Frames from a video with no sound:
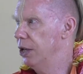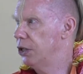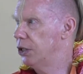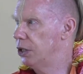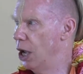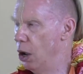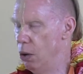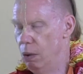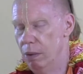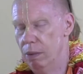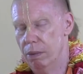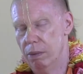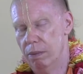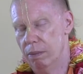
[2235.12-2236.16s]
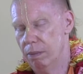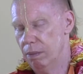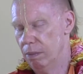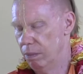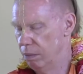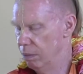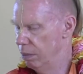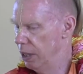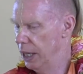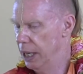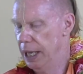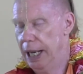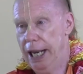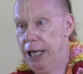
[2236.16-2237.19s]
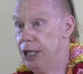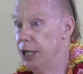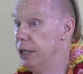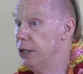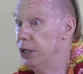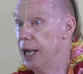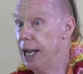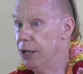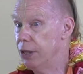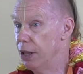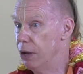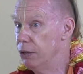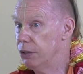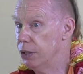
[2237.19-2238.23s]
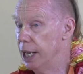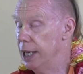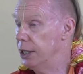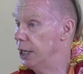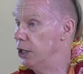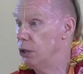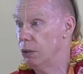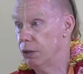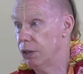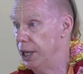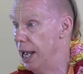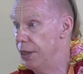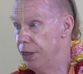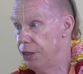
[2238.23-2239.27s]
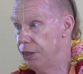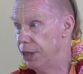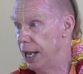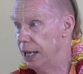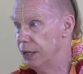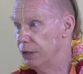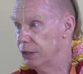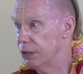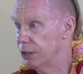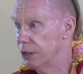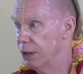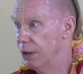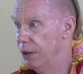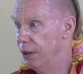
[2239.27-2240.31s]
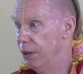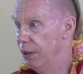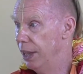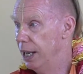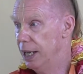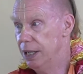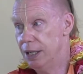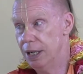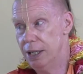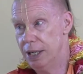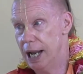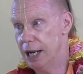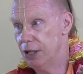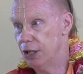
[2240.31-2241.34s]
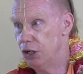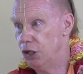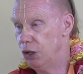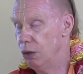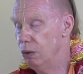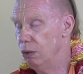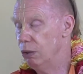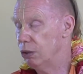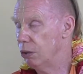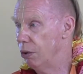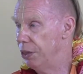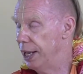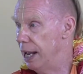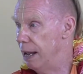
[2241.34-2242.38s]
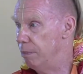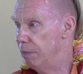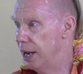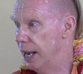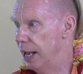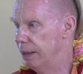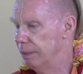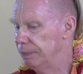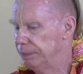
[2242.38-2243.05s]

So, he didn't take those things, he took the other things. Didn't take the shoes or the umbrella.